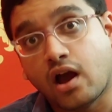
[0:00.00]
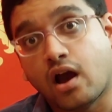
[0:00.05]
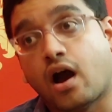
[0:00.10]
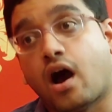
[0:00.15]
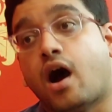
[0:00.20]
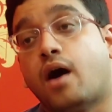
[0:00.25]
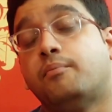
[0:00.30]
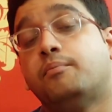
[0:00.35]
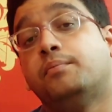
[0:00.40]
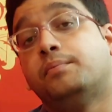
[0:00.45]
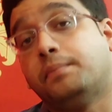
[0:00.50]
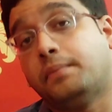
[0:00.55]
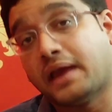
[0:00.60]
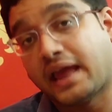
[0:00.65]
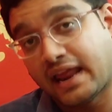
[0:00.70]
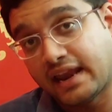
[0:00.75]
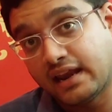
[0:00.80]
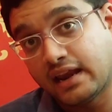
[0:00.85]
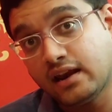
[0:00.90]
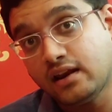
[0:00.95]
a
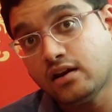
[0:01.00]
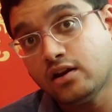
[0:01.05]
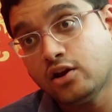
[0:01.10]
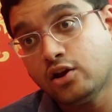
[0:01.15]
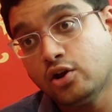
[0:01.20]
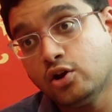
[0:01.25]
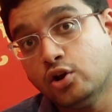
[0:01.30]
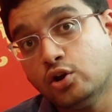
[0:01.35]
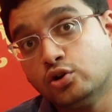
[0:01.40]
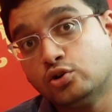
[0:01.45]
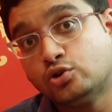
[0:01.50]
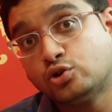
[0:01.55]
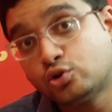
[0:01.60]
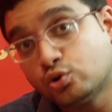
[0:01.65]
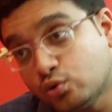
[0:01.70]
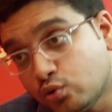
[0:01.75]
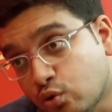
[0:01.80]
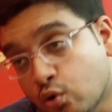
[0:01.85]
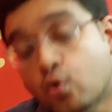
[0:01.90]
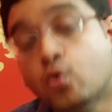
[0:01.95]
pen
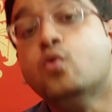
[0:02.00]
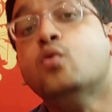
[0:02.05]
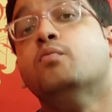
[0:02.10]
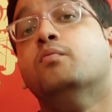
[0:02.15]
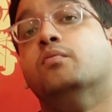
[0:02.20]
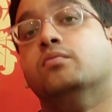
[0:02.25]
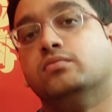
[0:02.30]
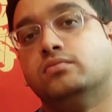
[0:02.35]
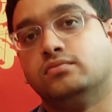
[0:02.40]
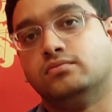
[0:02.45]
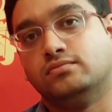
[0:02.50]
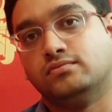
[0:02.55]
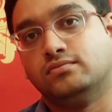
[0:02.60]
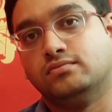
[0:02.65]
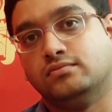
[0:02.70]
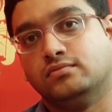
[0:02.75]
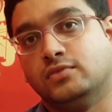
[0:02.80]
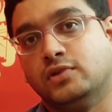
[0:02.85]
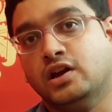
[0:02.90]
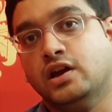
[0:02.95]
to whom?
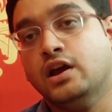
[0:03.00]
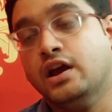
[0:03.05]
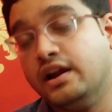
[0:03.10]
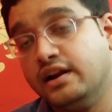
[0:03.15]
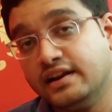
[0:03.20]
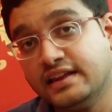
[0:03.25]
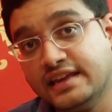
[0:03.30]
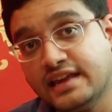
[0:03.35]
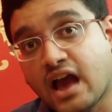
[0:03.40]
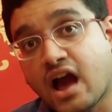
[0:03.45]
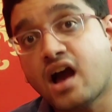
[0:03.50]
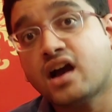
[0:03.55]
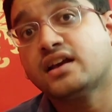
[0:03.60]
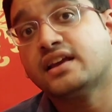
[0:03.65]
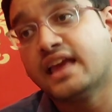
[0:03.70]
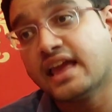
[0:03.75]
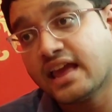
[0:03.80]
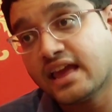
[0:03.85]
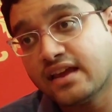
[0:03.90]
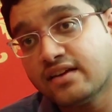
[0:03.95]
Ria
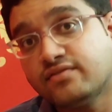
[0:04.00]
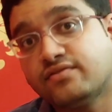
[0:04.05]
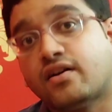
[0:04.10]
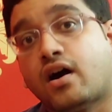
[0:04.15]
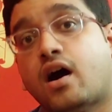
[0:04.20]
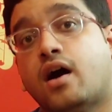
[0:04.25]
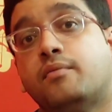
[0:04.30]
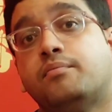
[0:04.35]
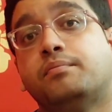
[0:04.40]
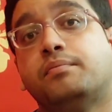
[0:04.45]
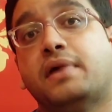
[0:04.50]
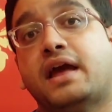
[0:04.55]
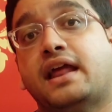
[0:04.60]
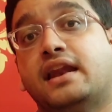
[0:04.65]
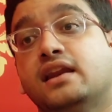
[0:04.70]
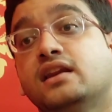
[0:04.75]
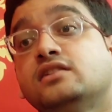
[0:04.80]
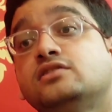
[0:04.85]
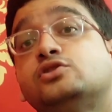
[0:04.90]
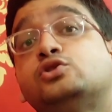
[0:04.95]
gave a
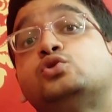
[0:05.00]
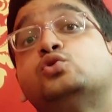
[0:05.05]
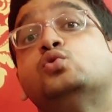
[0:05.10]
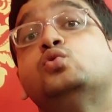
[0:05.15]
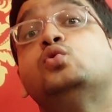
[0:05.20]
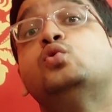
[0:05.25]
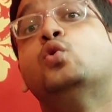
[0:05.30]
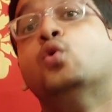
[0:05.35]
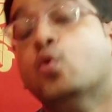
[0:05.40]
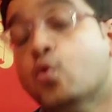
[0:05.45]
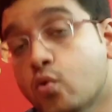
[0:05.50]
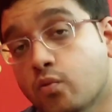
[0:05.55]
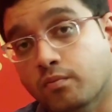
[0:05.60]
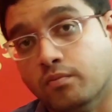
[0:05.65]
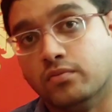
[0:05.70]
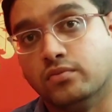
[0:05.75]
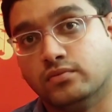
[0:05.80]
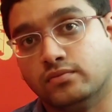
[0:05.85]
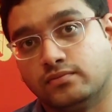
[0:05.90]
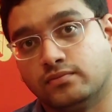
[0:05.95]
pen to
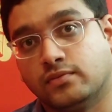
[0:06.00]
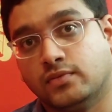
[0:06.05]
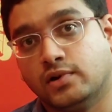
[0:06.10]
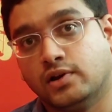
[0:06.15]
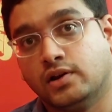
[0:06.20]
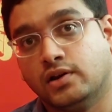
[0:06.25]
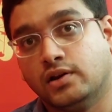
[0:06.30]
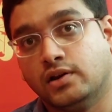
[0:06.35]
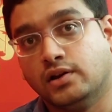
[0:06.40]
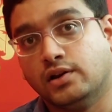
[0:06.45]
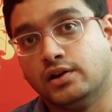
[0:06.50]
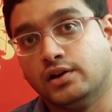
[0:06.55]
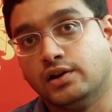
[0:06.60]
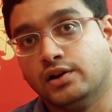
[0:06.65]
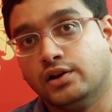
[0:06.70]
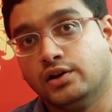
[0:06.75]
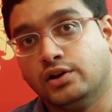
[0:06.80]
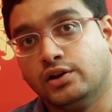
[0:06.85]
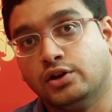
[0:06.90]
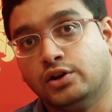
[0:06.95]
whom?
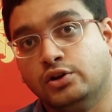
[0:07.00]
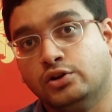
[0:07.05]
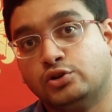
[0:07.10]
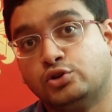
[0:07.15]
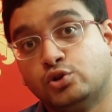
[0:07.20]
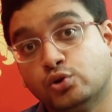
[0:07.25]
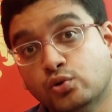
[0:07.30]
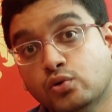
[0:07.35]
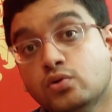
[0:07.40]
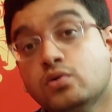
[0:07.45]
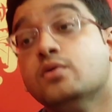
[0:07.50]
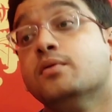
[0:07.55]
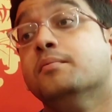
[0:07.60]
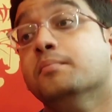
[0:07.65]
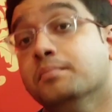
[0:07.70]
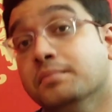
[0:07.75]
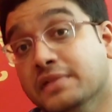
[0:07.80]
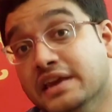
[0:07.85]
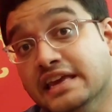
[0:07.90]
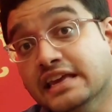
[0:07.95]
To
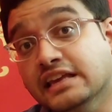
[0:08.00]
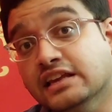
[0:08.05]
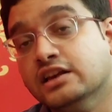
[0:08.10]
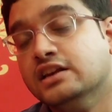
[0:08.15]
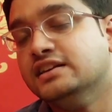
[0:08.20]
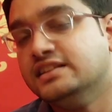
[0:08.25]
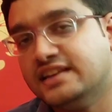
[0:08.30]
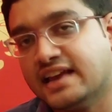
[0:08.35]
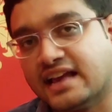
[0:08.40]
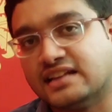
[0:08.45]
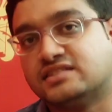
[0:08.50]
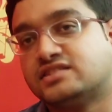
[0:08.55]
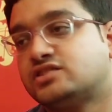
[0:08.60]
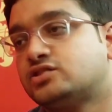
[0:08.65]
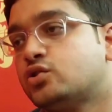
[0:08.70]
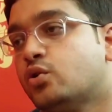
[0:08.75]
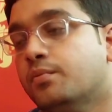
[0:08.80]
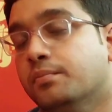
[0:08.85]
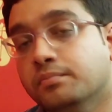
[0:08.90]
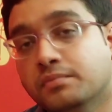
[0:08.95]
me. Yes,
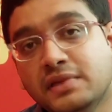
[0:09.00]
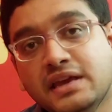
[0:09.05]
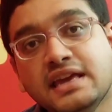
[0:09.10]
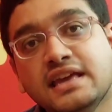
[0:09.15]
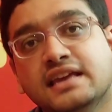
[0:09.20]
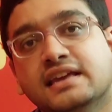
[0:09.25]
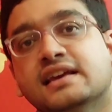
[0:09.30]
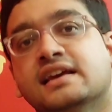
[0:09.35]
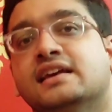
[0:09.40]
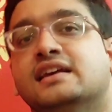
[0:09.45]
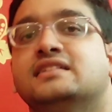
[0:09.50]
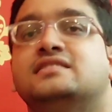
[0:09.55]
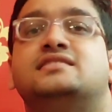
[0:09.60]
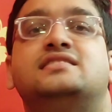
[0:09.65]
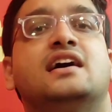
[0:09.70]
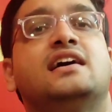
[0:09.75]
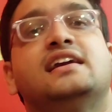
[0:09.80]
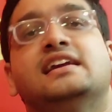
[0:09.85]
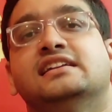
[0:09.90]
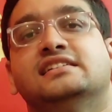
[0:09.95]
so me is
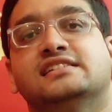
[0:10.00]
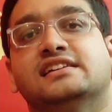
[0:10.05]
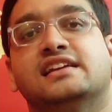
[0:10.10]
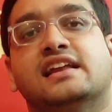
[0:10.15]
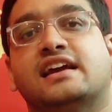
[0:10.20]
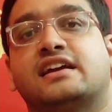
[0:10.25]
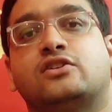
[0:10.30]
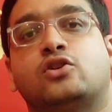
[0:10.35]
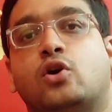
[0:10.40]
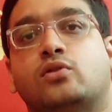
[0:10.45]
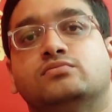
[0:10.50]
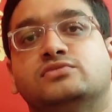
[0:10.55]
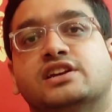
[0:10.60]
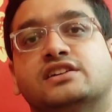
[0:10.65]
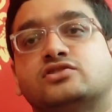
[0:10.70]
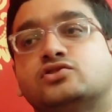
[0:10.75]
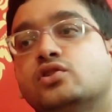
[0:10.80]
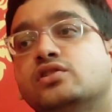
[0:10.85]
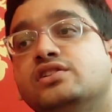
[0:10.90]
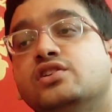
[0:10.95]
the indirect object.
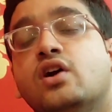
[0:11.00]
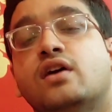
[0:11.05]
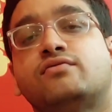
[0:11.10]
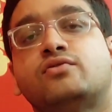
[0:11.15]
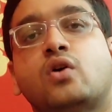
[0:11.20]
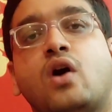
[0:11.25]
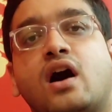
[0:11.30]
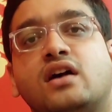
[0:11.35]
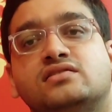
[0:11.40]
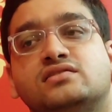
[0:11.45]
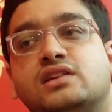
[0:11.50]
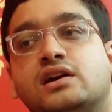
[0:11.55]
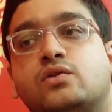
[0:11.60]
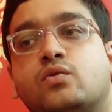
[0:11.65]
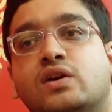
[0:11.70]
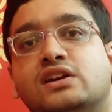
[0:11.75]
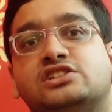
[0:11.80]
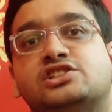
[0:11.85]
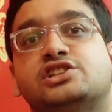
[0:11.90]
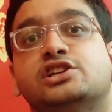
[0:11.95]
So you have to ask the
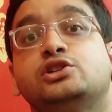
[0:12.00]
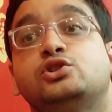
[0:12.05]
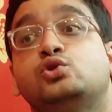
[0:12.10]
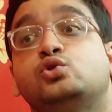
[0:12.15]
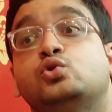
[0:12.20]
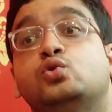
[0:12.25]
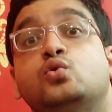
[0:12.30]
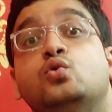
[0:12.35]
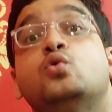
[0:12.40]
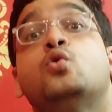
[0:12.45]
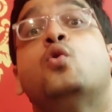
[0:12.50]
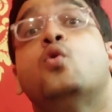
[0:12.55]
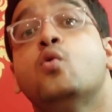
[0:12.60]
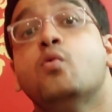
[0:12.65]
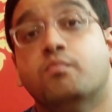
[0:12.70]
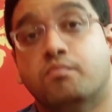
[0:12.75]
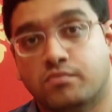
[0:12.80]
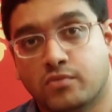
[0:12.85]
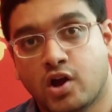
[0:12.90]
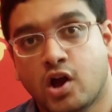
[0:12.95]
question to
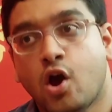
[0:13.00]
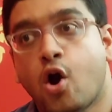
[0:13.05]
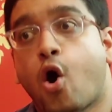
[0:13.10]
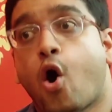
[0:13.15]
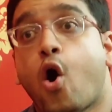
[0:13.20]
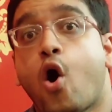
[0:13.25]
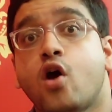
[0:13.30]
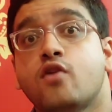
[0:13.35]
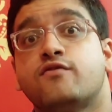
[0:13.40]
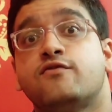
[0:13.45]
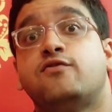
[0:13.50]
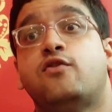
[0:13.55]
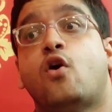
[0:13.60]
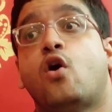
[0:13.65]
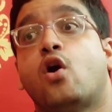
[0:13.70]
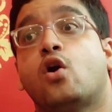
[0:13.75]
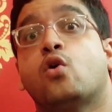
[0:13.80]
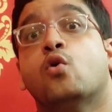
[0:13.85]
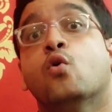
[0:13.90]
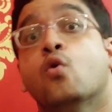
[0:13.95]
whom or
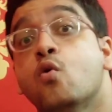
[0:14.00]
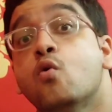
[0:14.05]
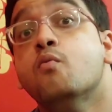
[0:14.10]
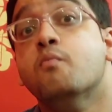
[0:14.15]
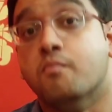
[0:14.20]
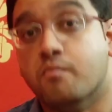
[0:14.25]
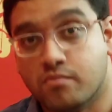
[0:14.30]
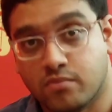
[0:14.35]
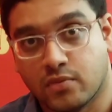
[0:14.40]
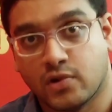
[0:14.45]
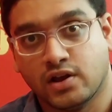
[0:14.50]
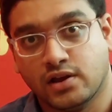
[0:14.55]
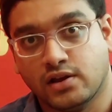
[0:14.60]
for whom.